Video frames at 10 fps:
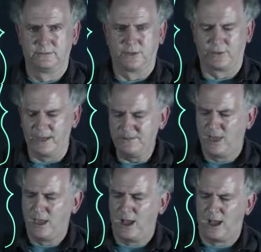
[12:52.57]
Okay,
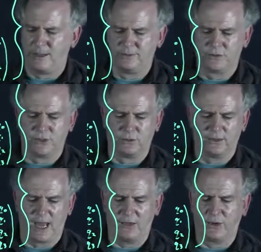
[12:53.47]
um, so
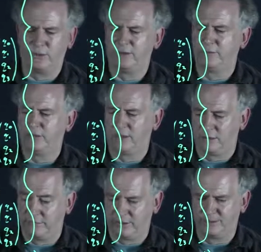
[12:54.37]
now that we've
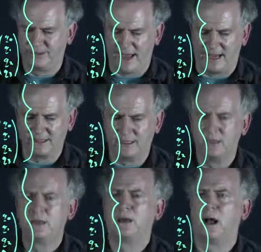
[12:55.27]
confirmed that,
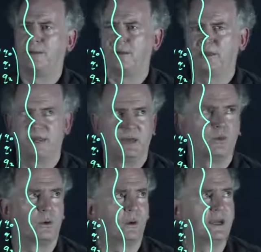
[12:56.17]
um, then
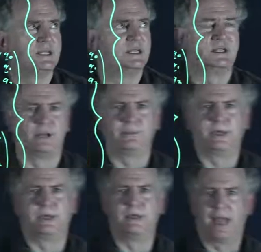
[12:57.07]
we're ready to jump
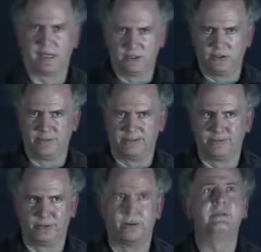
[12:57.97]
in and do the big
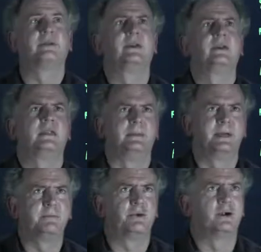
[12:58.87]
proof. The
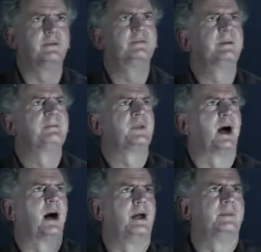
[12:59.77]
big proof
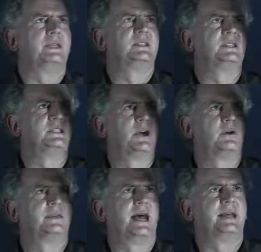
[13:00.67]
uh, is to
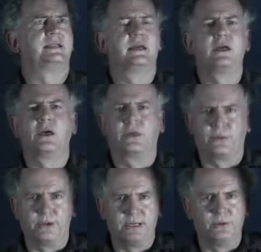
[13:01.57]
show that
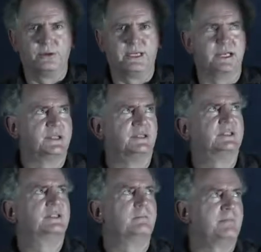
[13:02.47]
3D
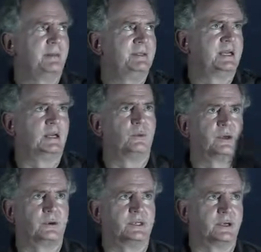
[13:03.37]
rotations may be done
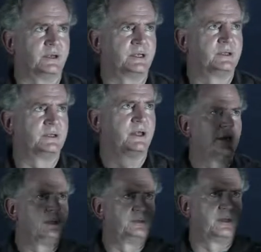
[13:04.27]
with quaternions.
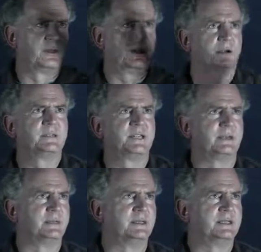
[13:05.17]
So the theorem
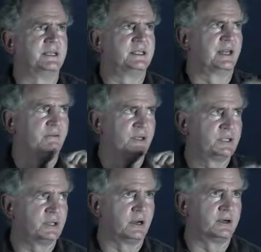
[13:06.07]
statement is that if we
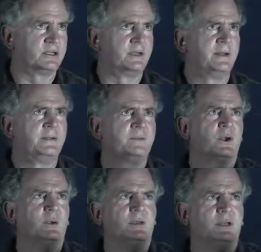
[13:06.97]
start
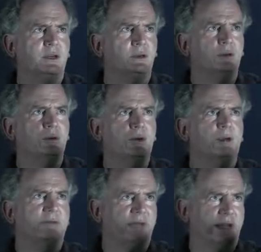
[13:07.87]
with u
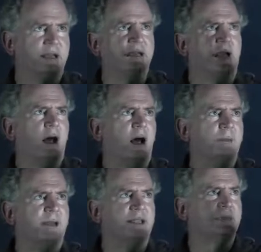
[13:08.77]
vec
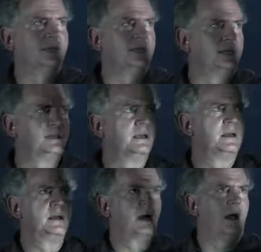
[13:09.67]
um, as being
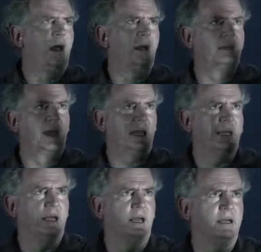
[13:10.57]
um,
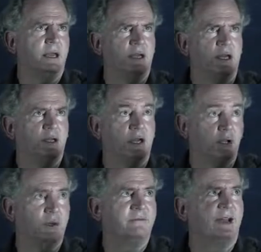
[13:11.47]
a, uh, a, a,
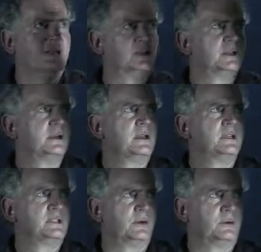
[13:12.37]
unit vector.
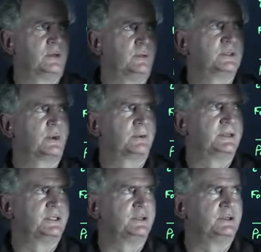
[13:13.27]
So u1 squared
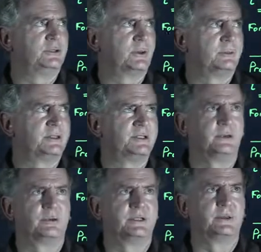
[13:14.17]
plus u2 squared plus
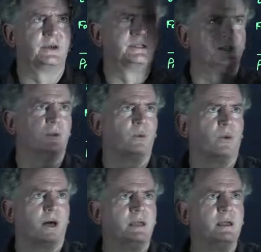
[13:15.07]
u3 squared is equal to
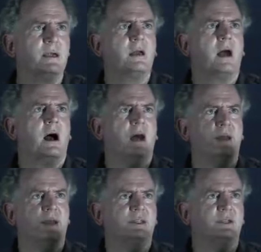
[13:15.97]
1.
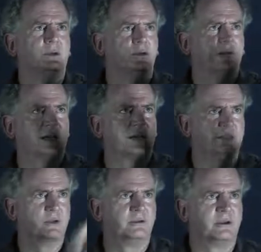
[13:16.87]
Um, and so uvec is a
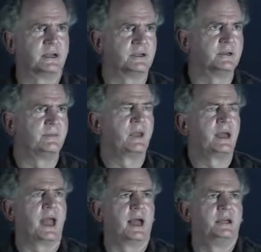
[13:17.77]
unit vector.
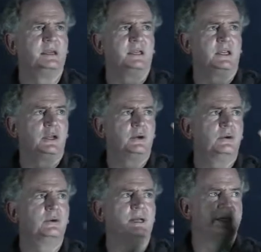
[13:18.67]
And
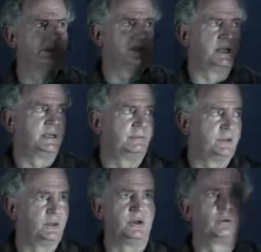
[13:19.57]
q is a
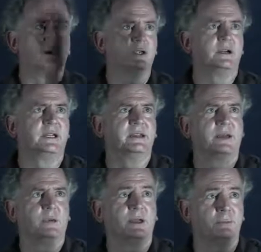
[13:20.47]
unit quaternion
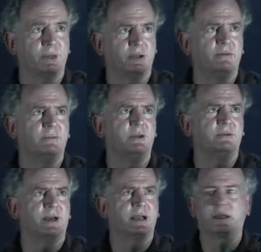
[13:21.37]
that we can build from
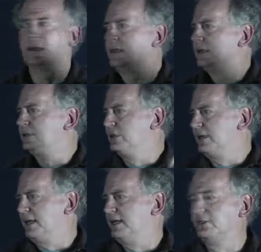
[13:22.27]
uvec. So
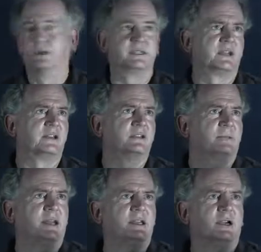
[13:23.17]
again, as we were discussing
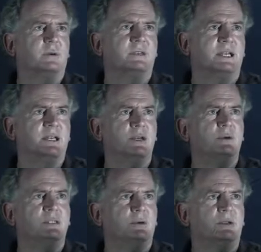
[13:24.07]
back here, we'll take q
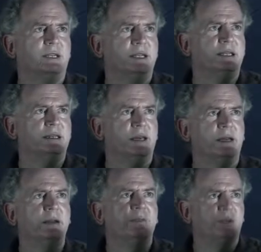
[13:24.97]
is equal to e to
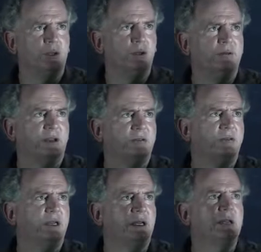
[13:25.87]
the uvec
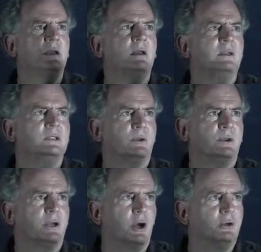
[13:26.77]
phi is equal
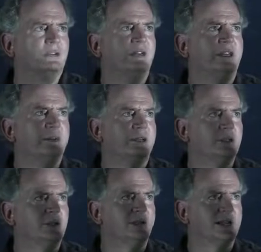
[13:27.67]
to cos phi plus
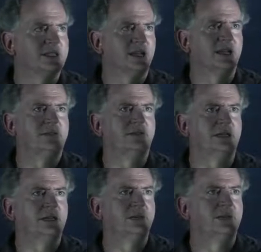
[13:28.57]
uvec sine
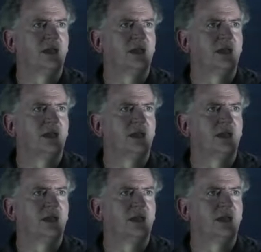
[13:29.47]
phi.